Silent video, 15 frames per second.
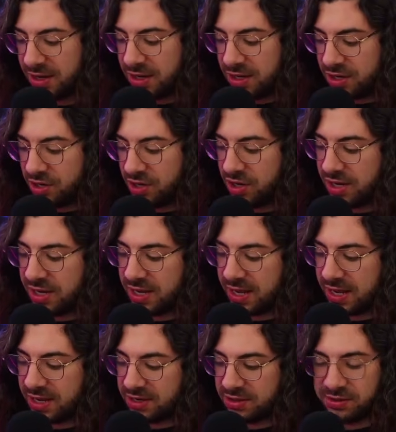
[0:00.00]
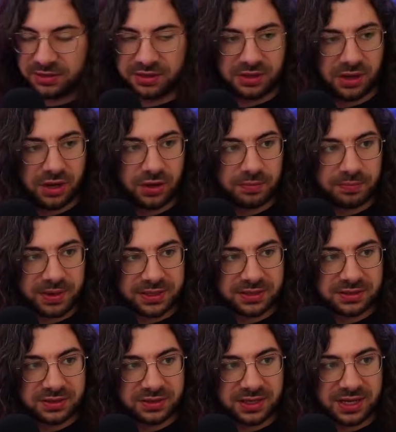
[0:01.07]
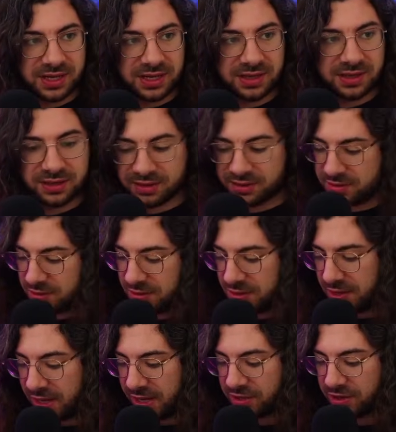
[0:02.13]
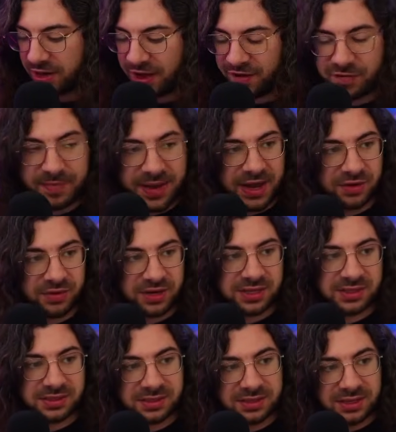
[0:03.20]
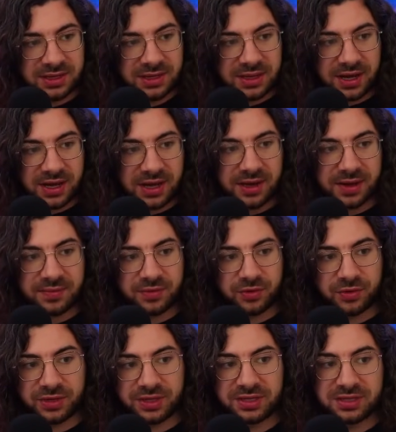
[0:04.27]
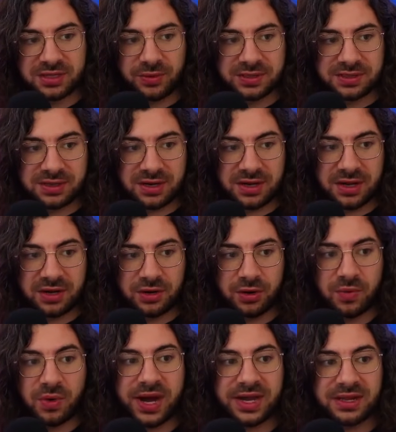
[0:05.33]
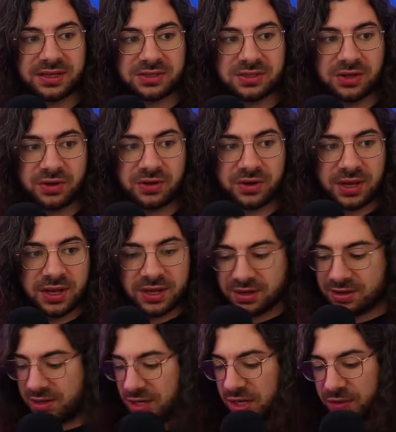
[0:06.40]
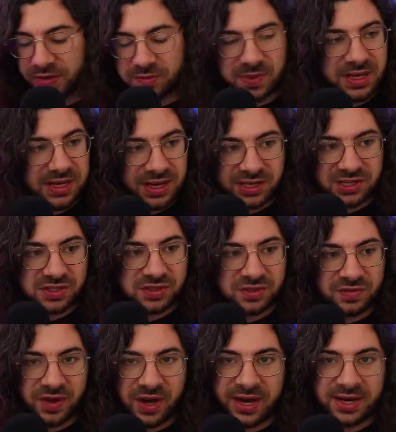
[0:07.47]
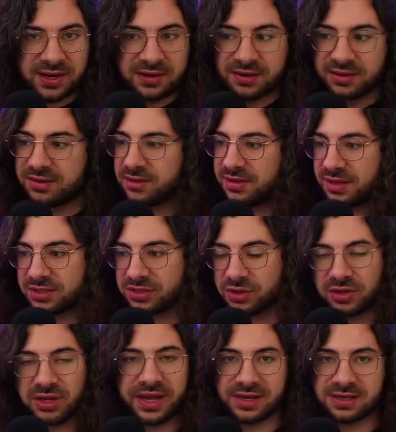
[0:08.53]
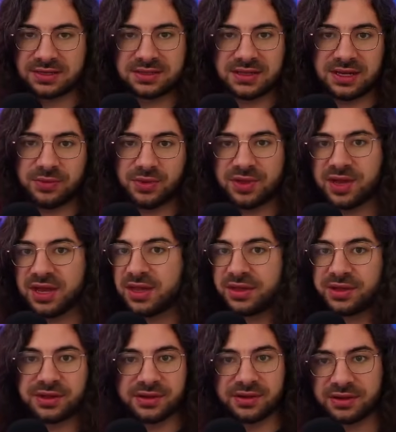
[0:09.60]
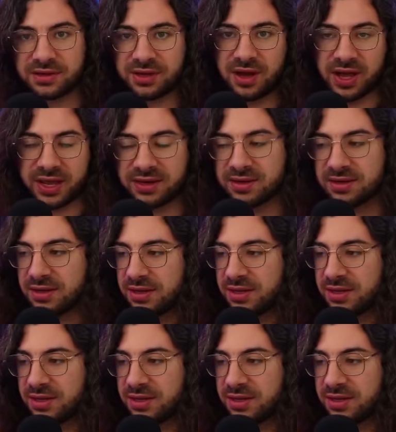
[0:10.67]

You're going to get your little alt buttons on here. They don't have batteries, or at least the ones that are not wireless don't. A USB connection's fine. There's no latency with either kind.